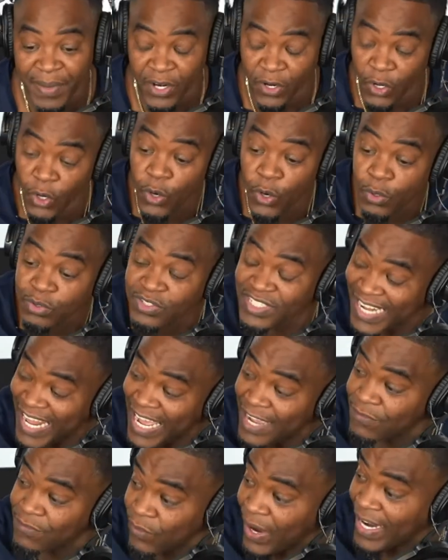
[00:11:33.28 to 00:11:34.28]
But whose
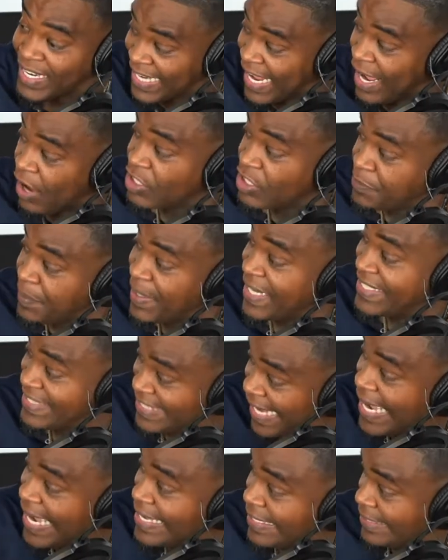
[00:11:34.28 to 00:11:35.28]
life right now is being
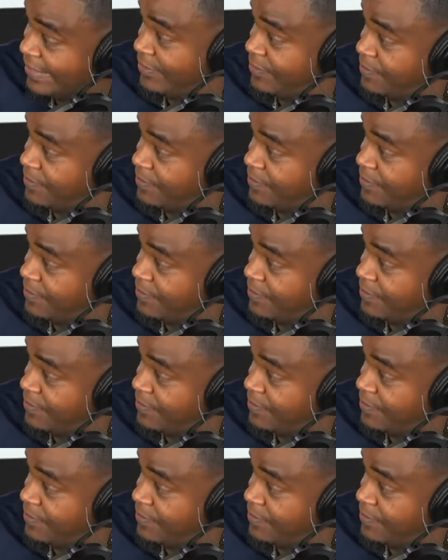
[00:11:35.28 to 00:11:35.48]
taken?